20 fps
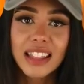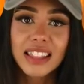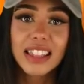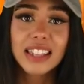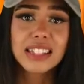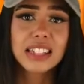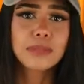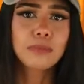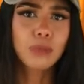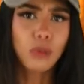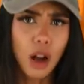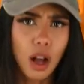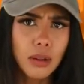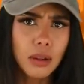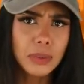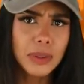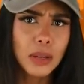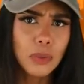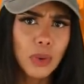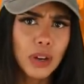This is
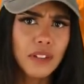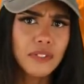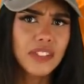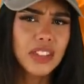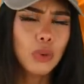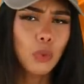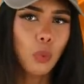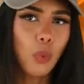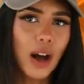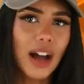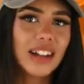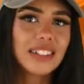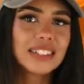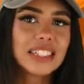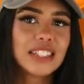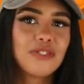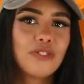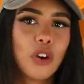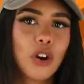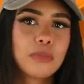probably one of the
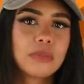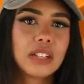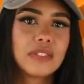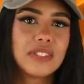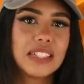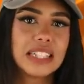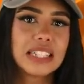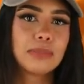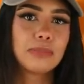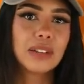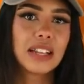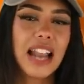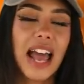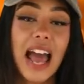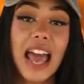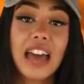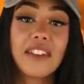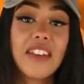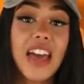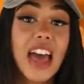wildest forms of discipline
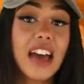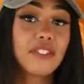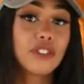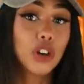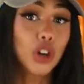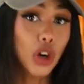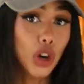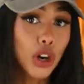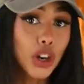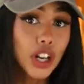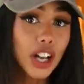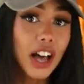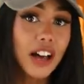I have ever heard